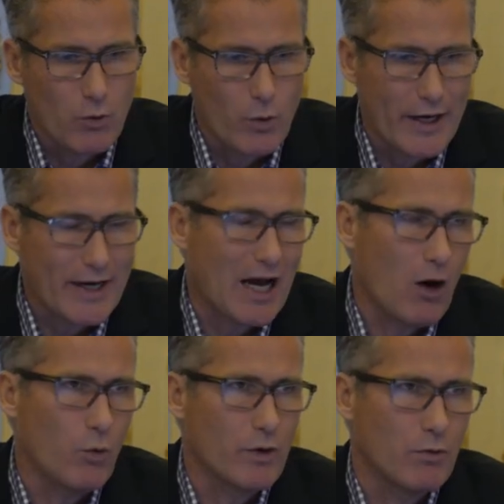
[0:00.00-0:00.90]
other way
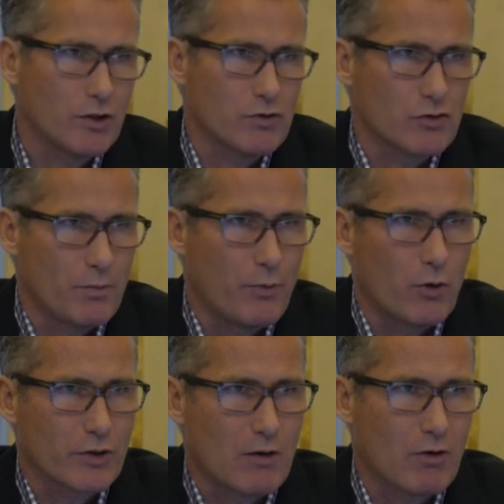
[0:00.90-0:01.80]
how we want to
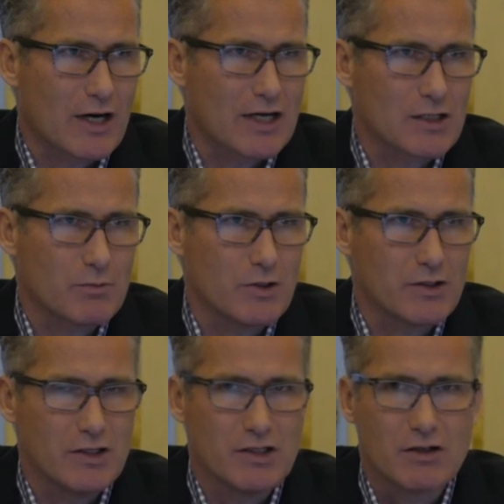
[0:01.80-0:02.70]
support our
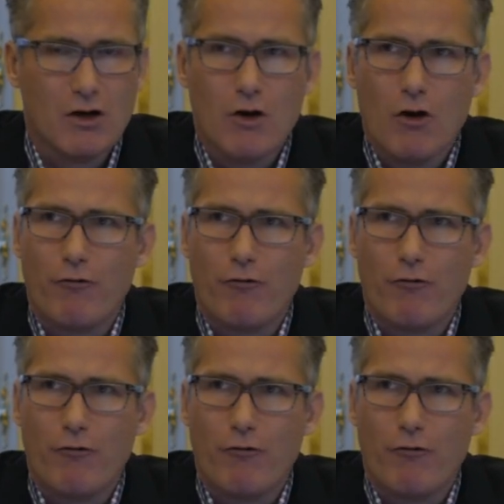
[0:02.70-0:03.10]
customers is